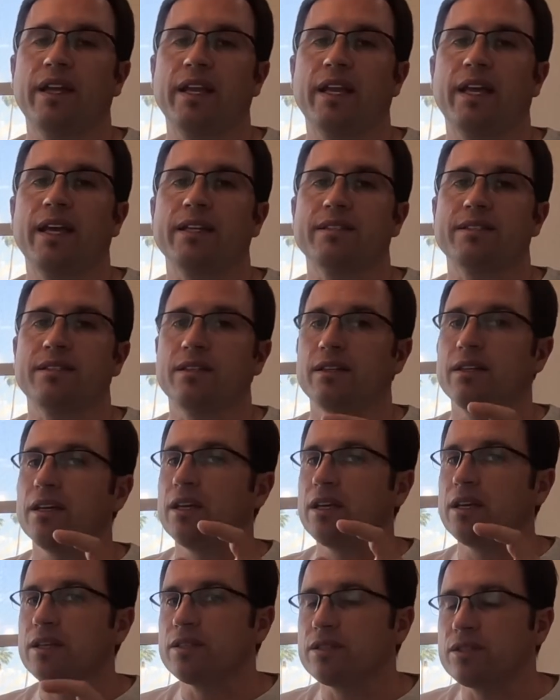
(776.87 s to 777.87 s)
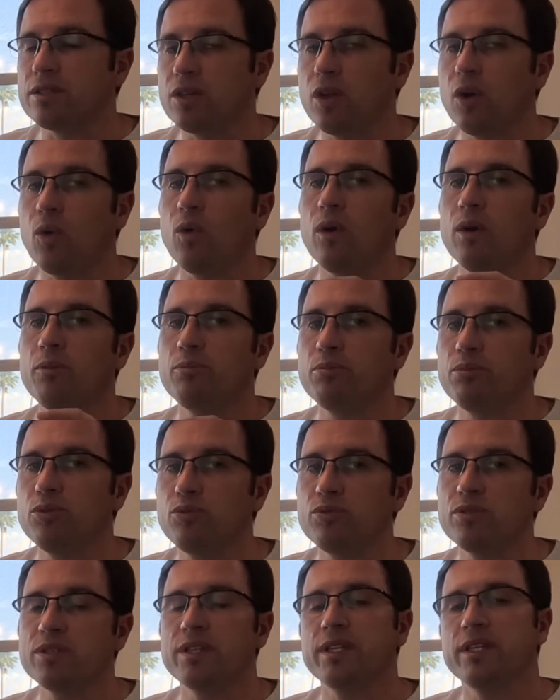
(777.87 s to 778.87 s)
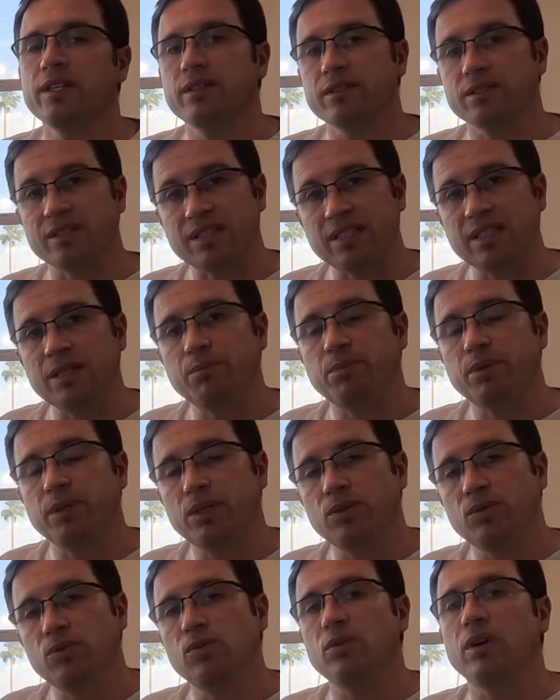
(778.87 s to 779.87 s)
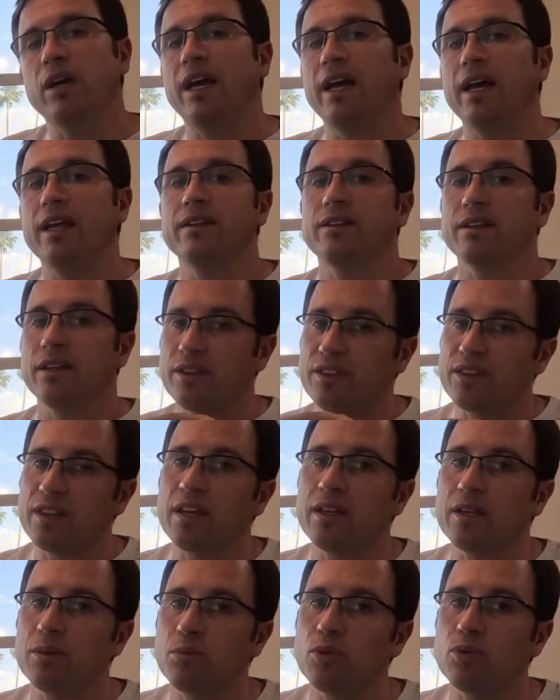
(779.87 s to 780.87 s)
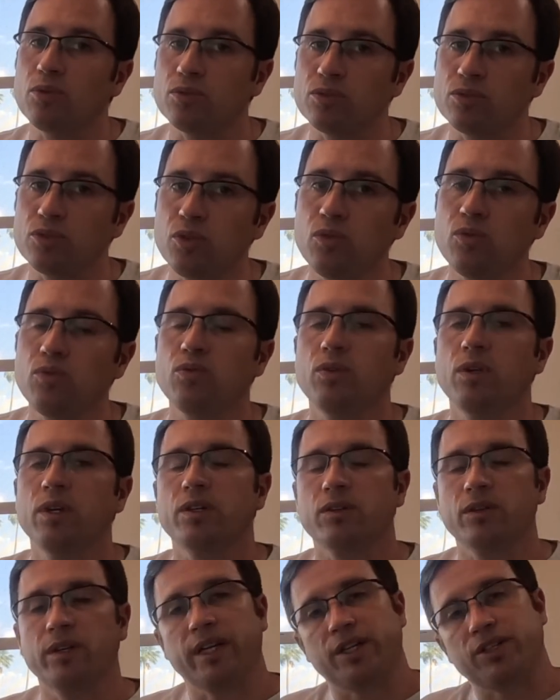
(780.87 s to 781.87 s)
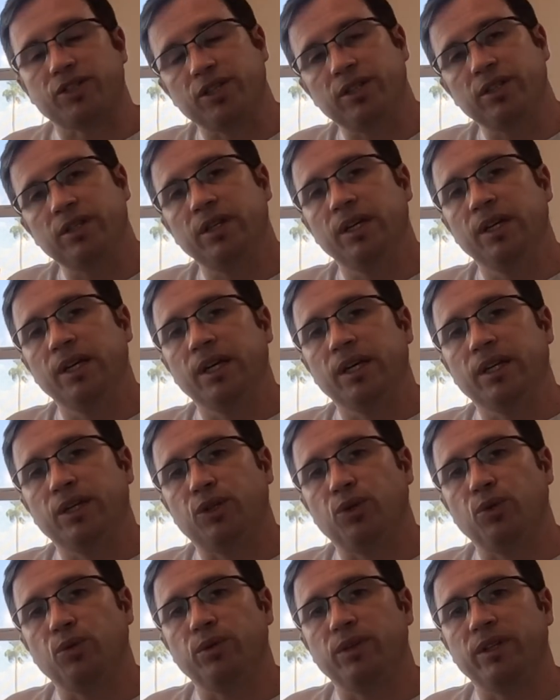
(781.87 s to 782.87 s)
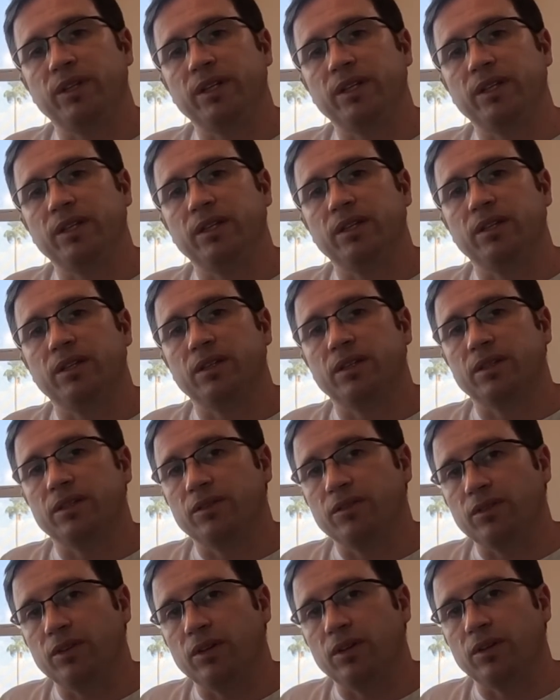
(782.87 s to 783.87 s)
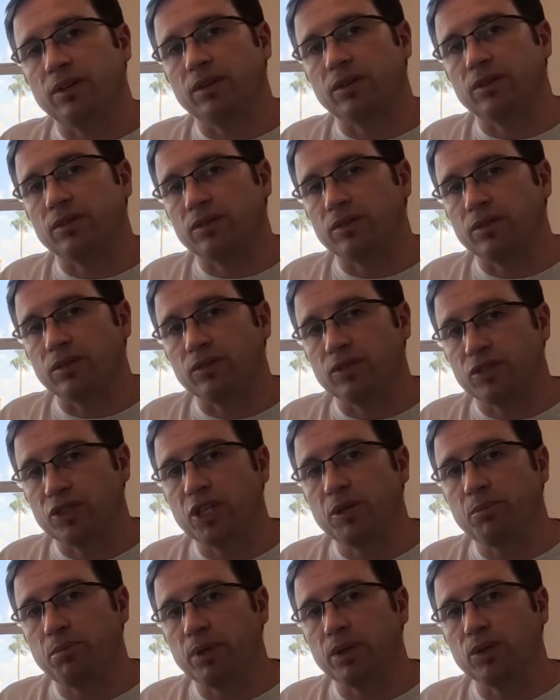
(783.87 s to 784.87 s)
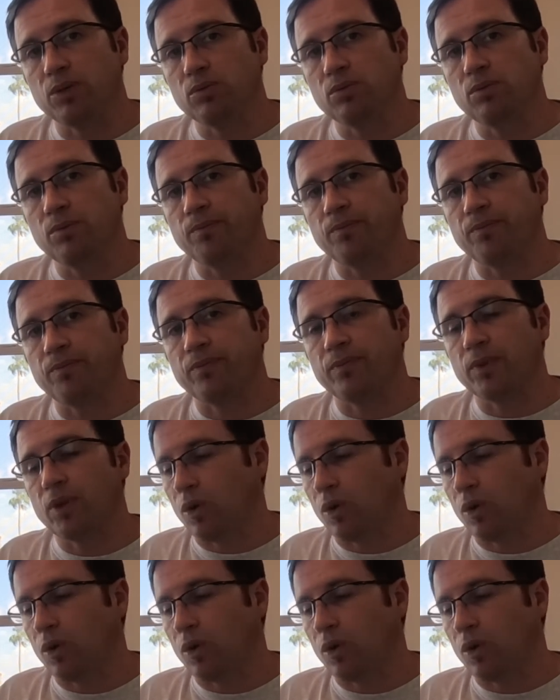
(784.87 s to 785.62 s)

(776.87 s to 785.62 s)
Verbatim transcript: that has a slower boosting C P U and a Thunderbolt two connection to the uh, G P U,